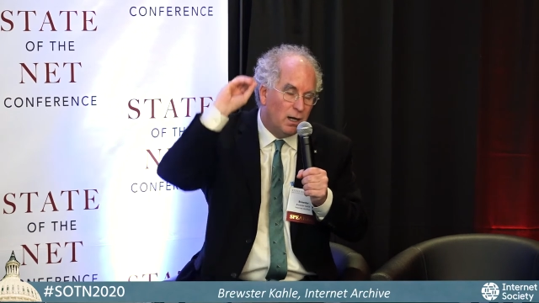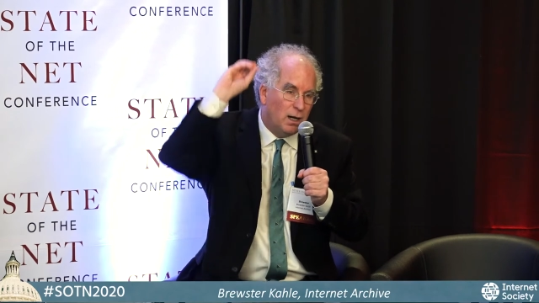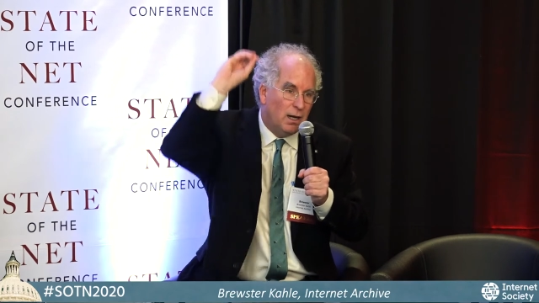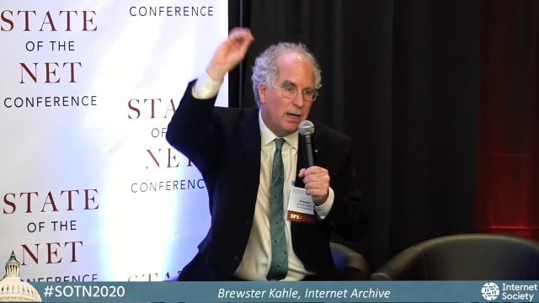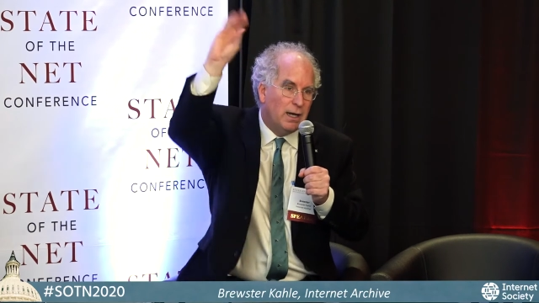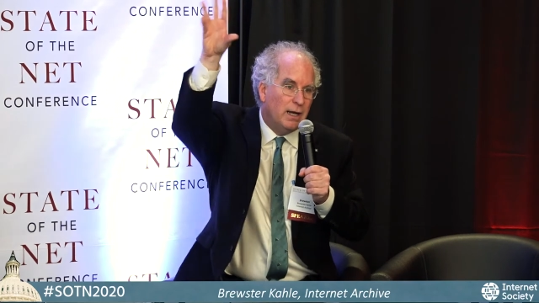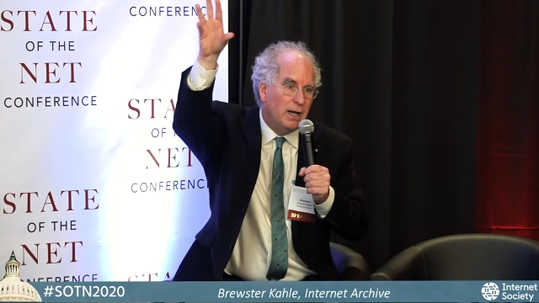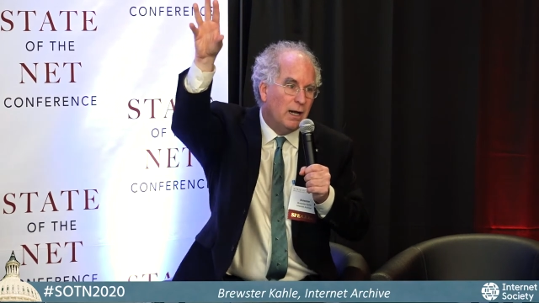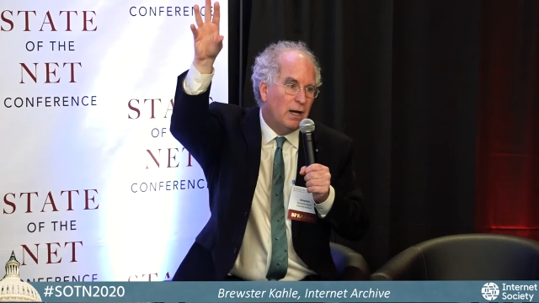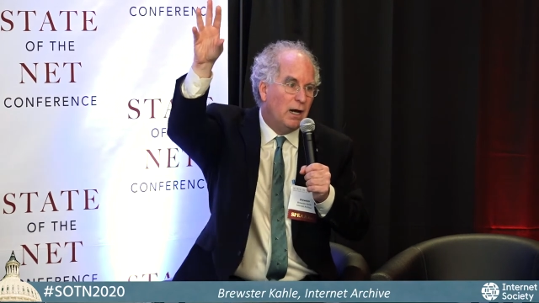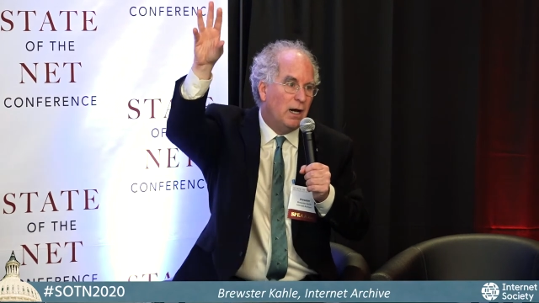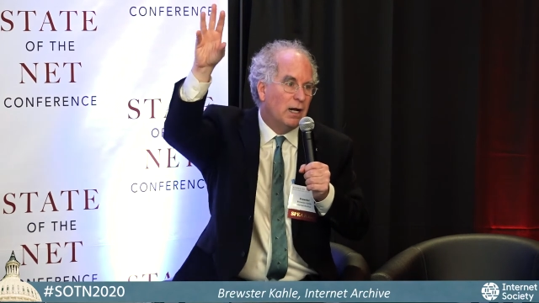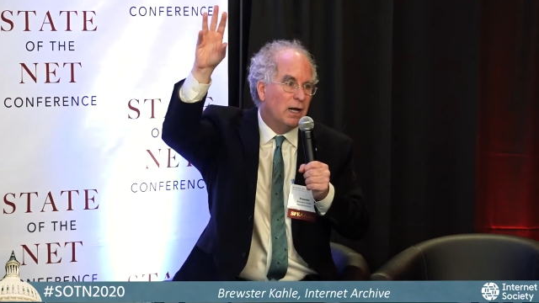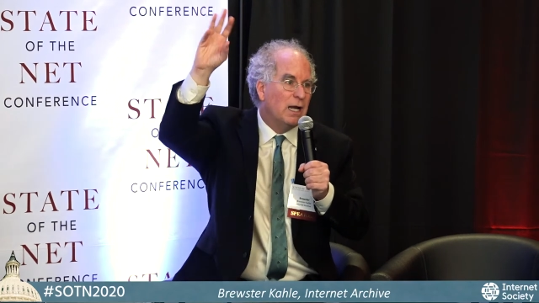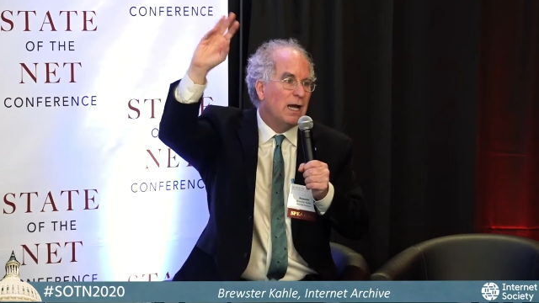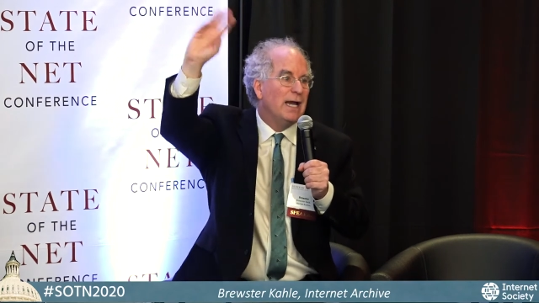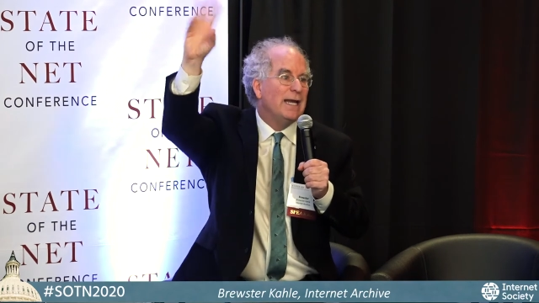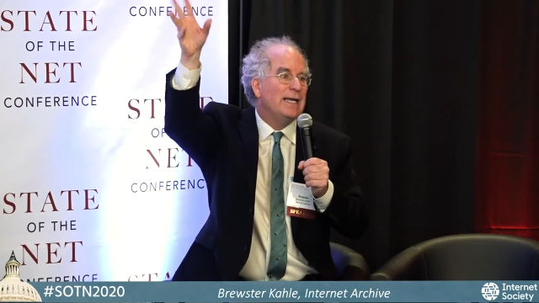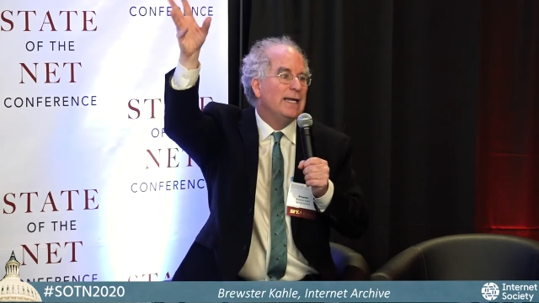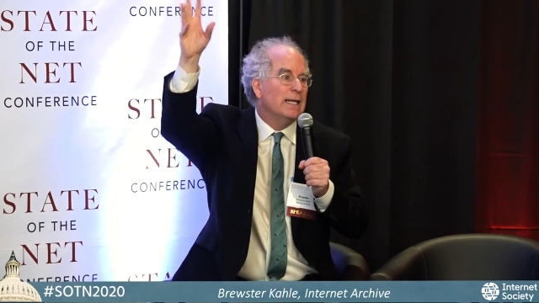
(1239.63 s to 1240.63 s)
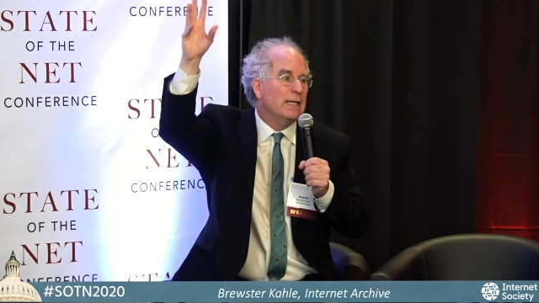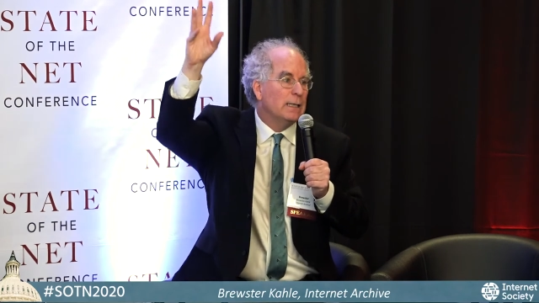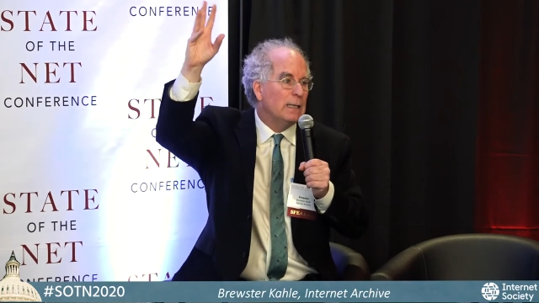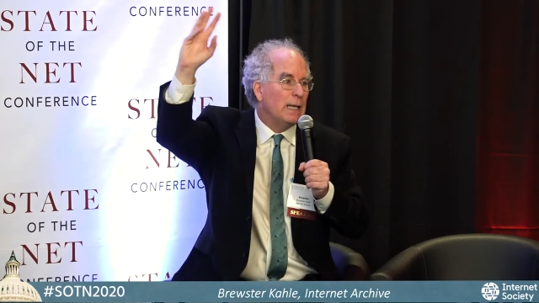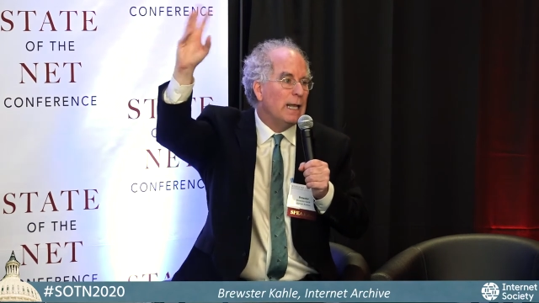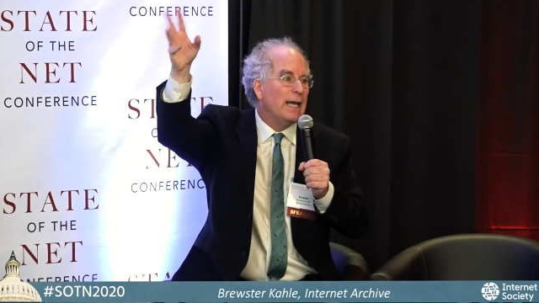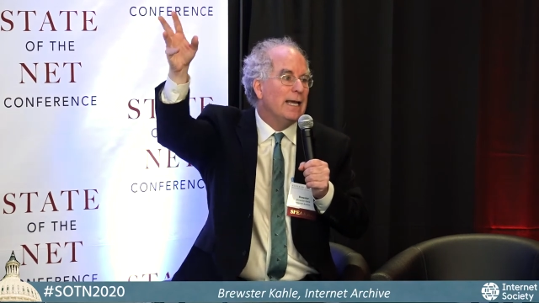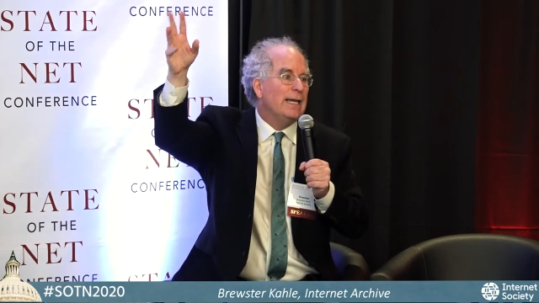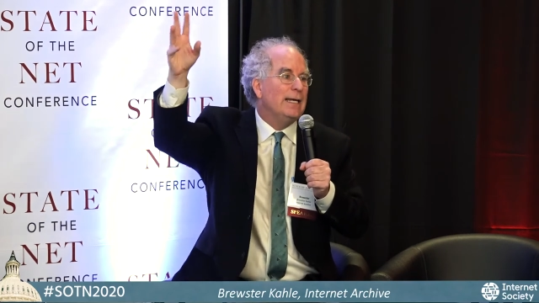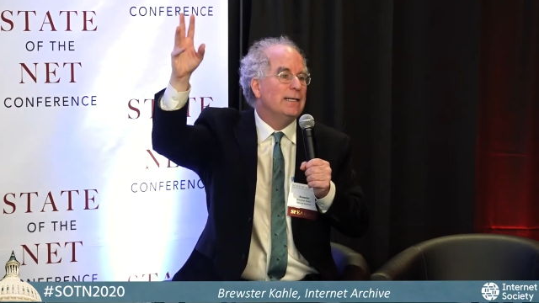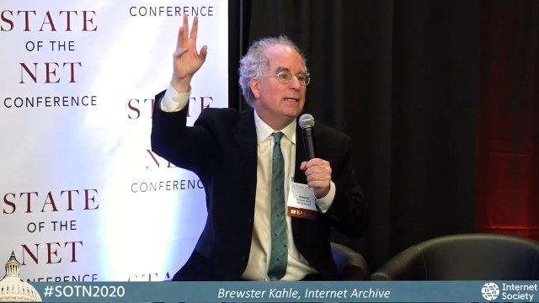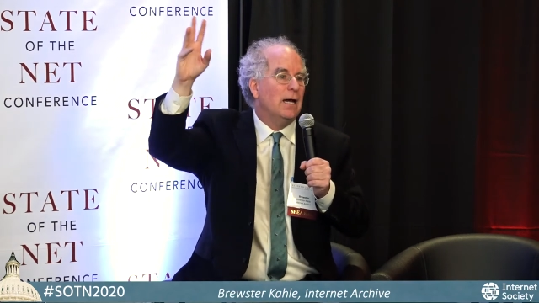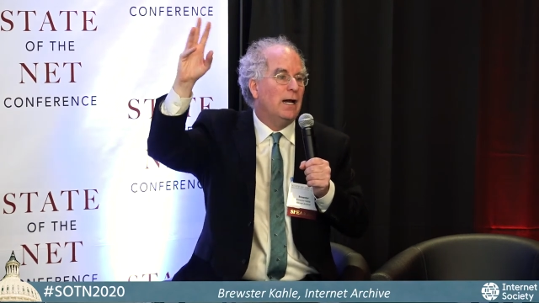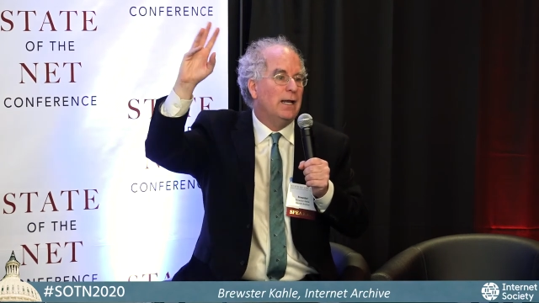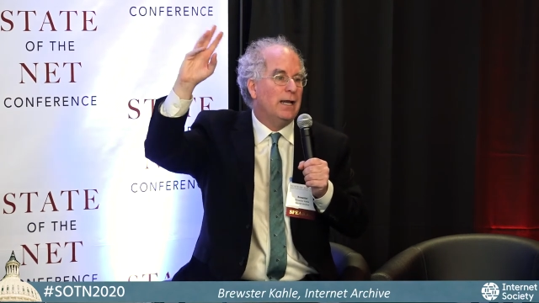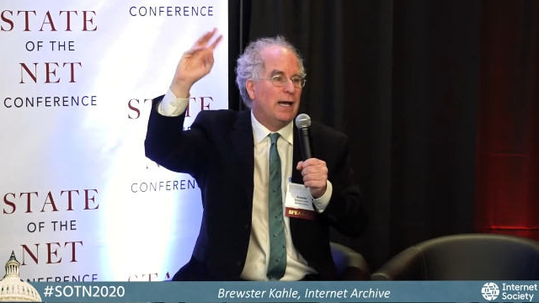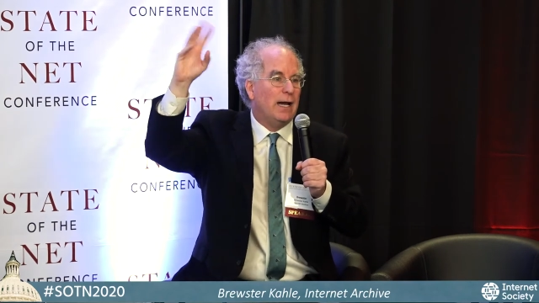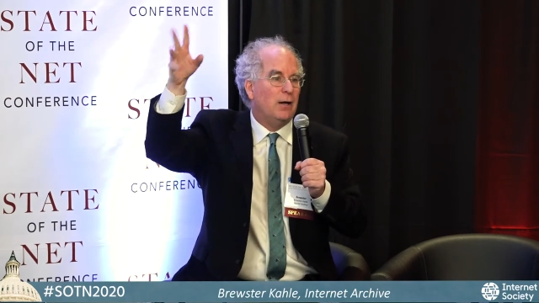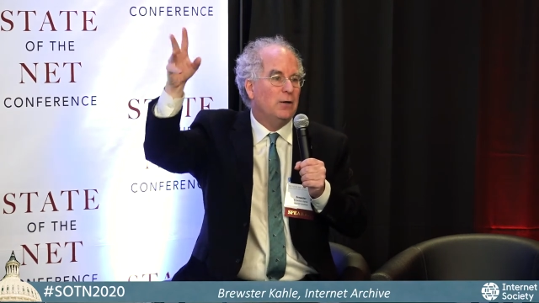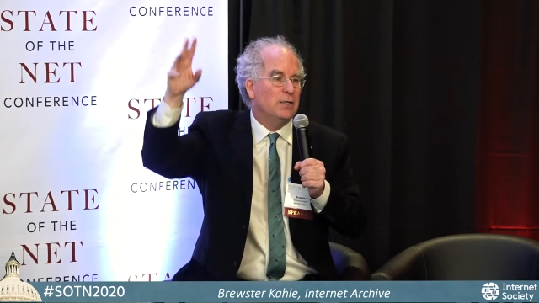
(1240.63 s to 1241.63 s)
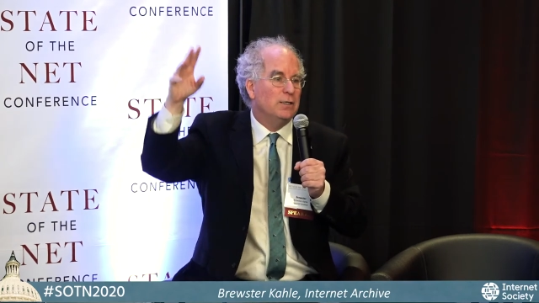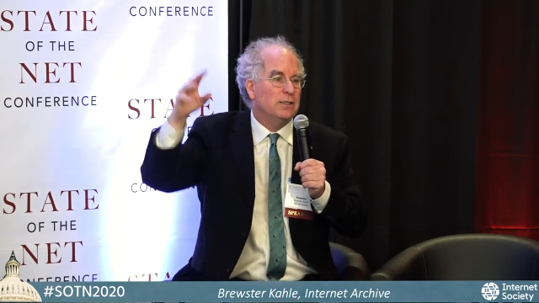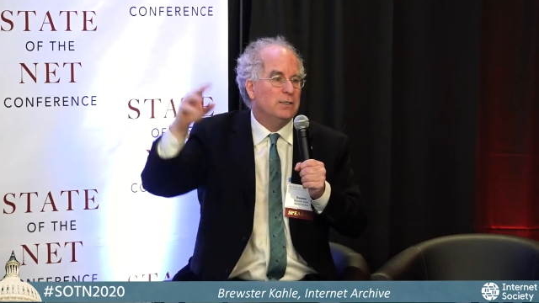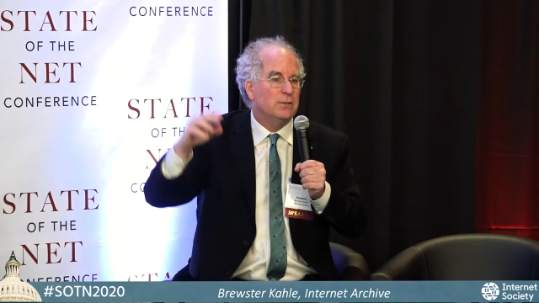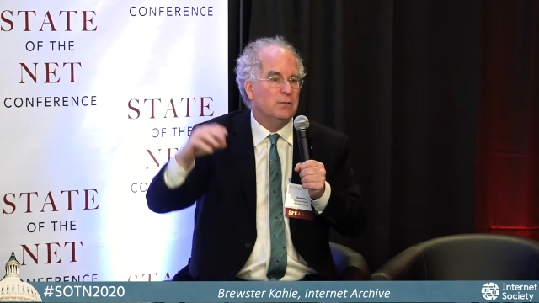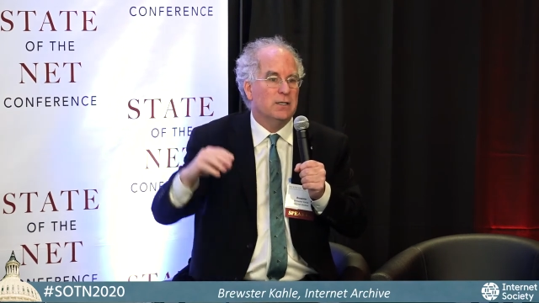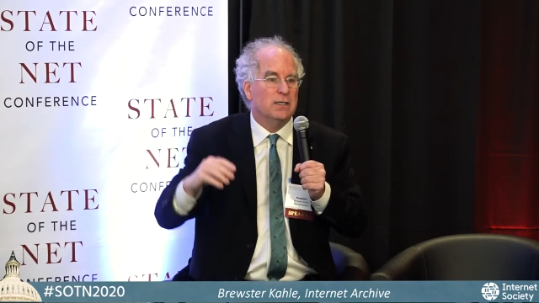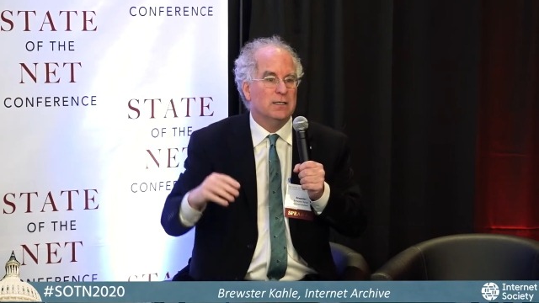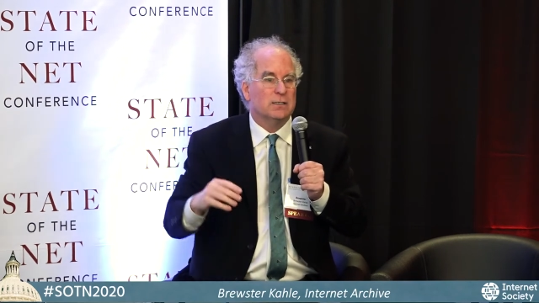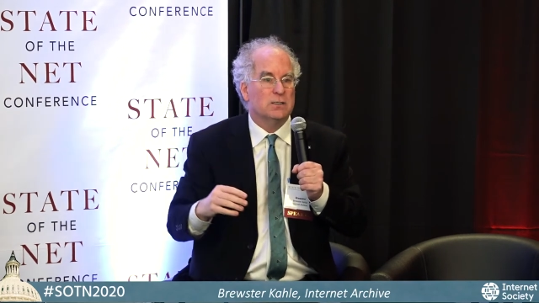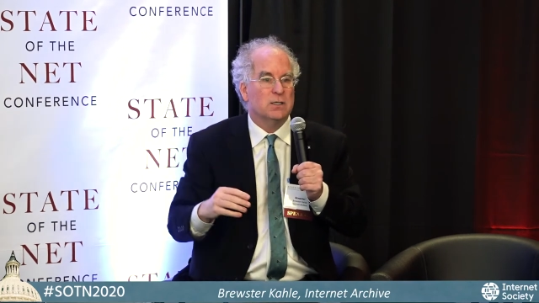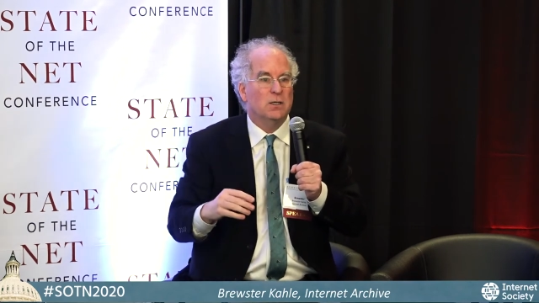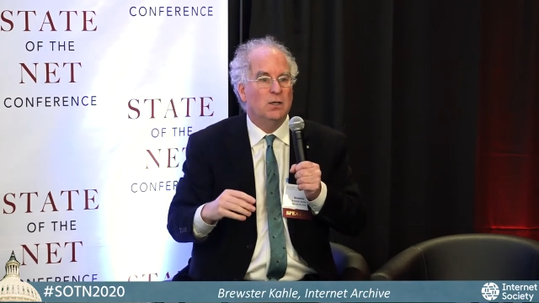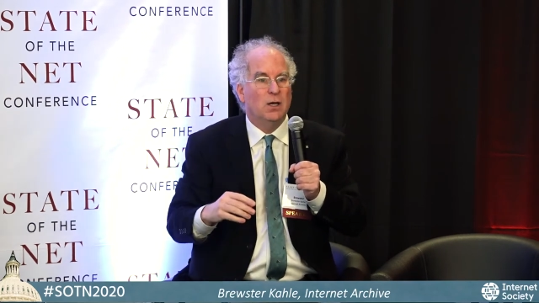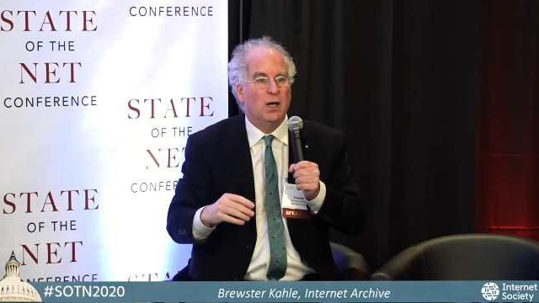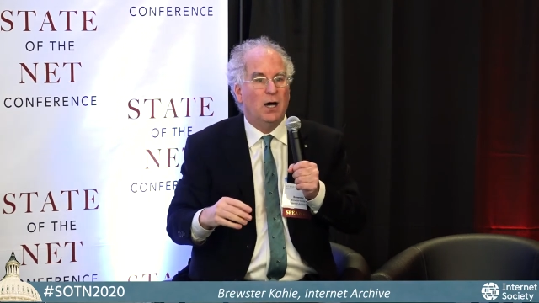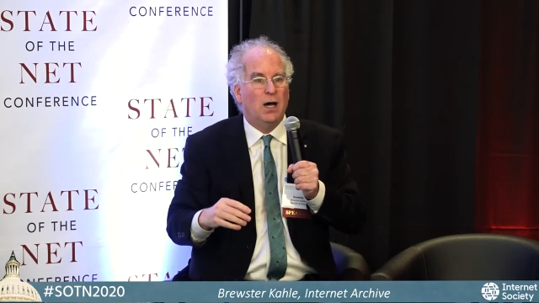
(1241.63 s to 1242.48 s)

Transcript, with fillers: a guiding light on how to do this